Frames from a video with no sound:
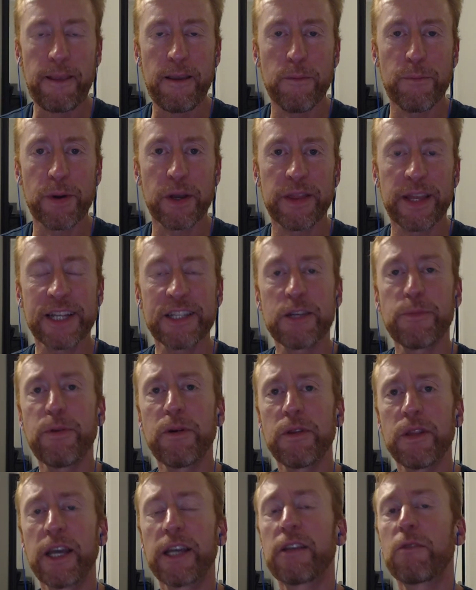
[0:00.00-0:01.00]
but that's about
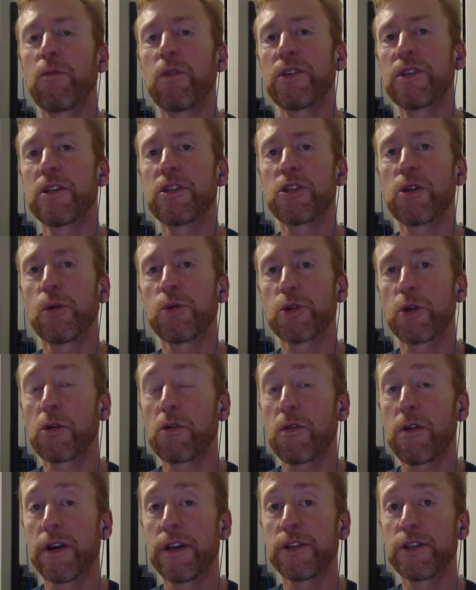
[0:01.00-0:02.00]
like what the social
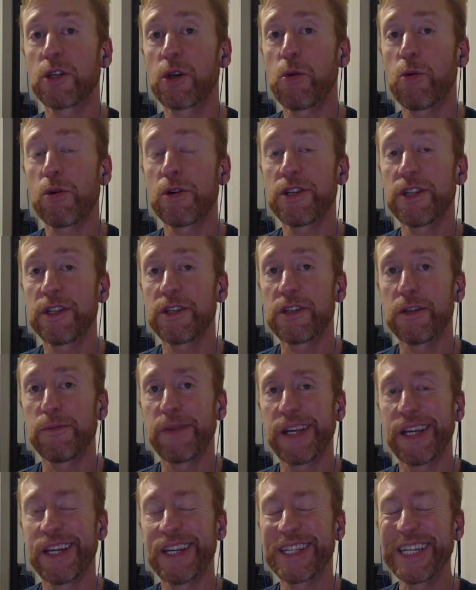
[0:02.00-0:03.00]
credit score system
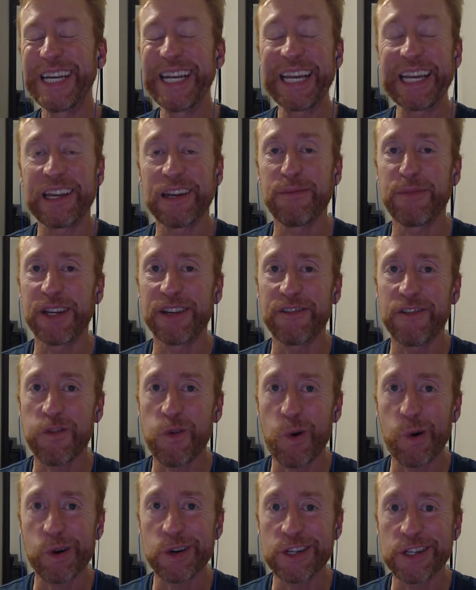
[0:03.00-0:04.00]
is, and it can be
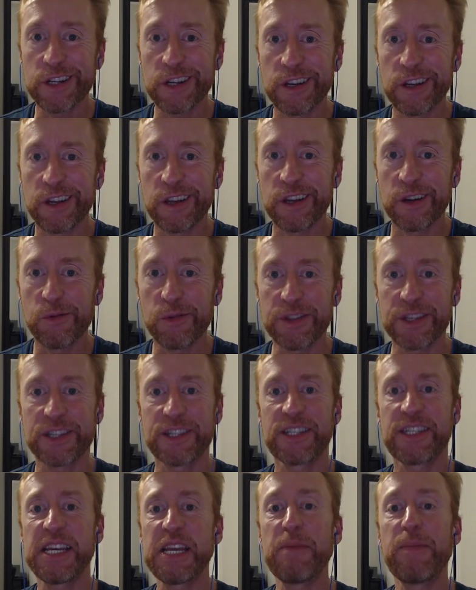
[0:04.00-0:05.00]
enforced with a
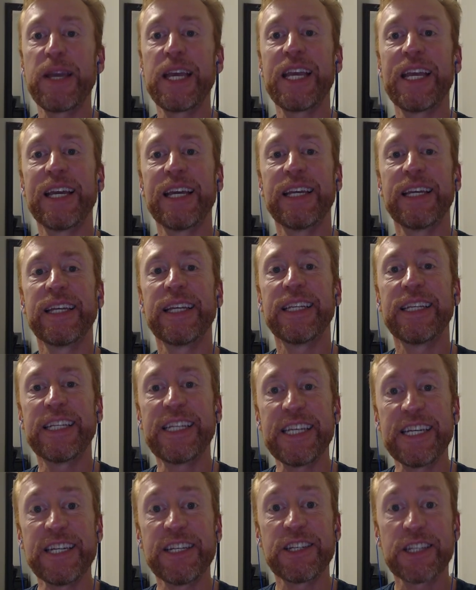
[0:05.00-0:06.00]

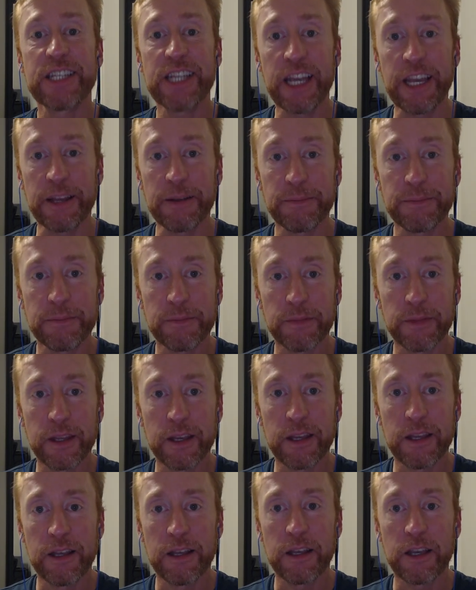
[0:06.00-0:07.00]
CBDC.
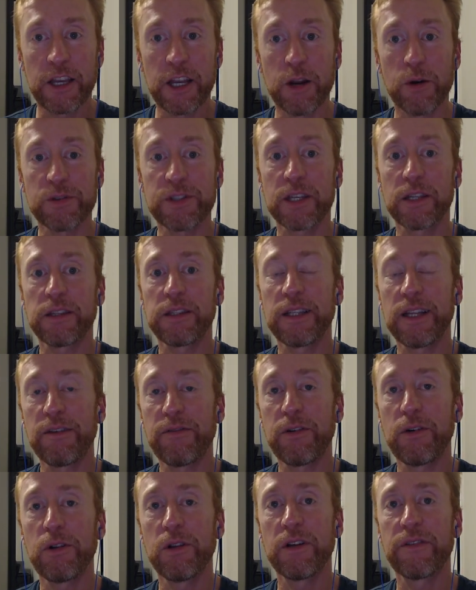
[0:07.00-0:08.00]
It's a
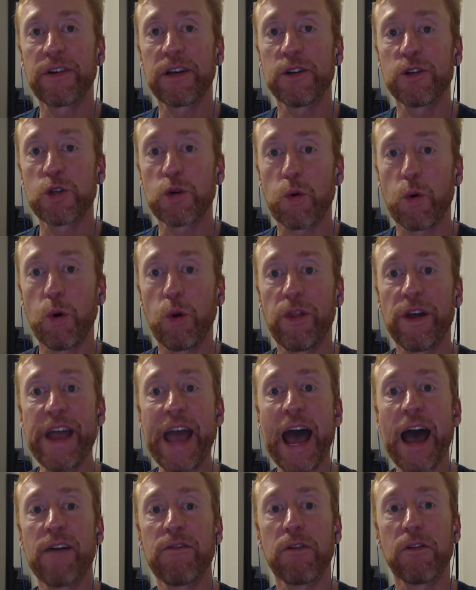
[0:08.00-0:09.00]
level of control they
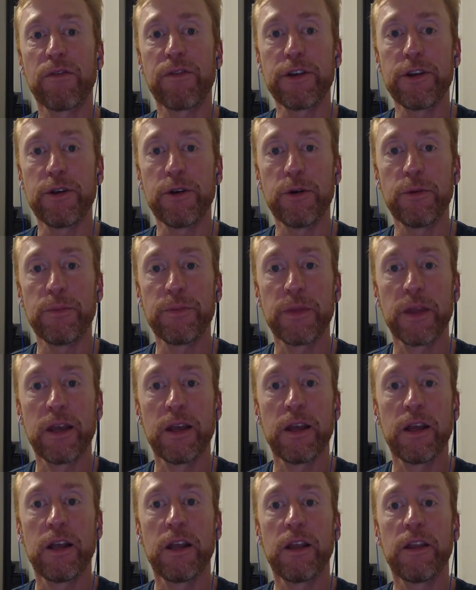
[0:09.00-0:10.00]
have over you.
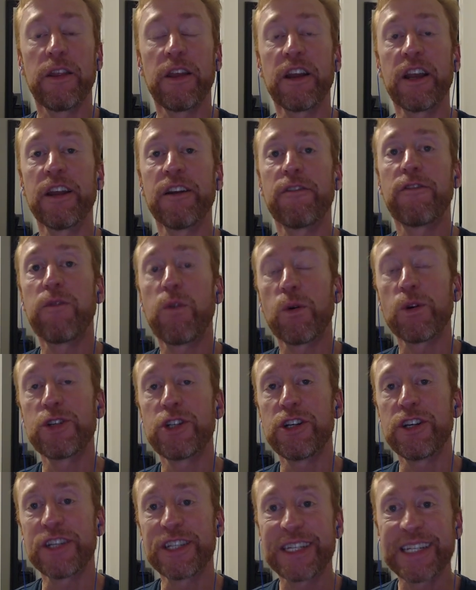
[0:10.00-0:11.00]
They can force
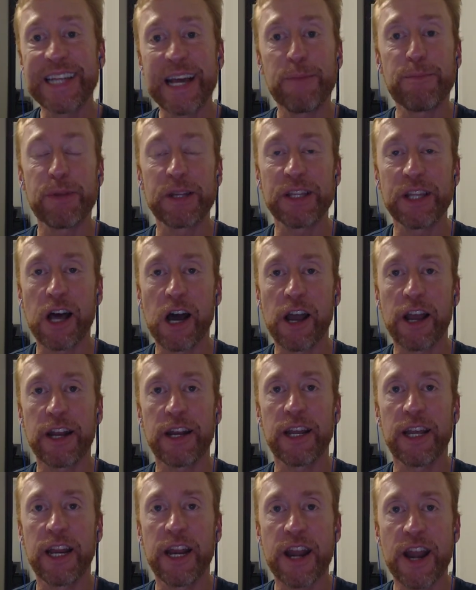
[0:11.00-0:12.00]
you to step in line
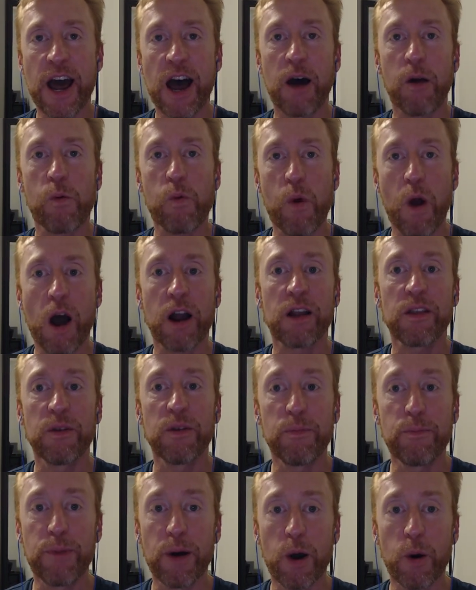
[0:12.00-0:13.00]
and not rock the
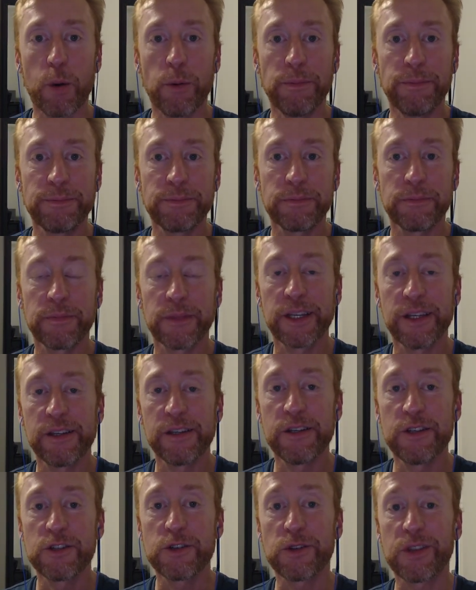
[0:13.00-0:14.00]
boat.
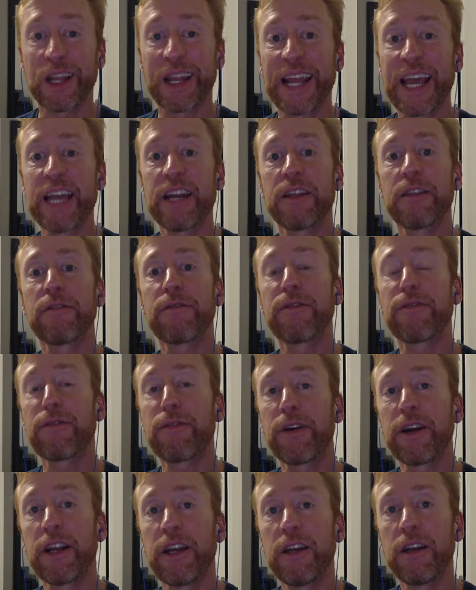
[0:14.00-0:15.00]
So the land of the
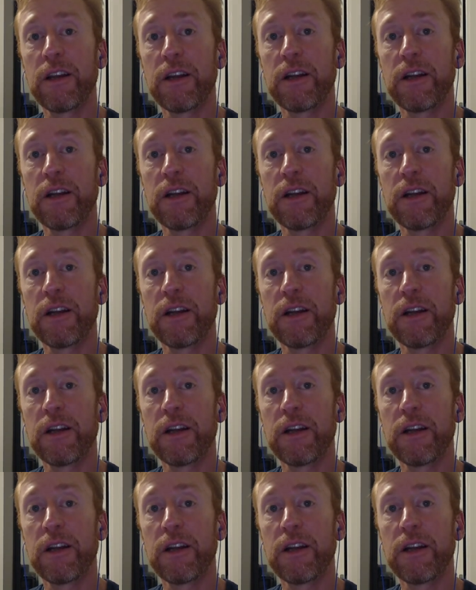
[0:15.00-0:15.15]
free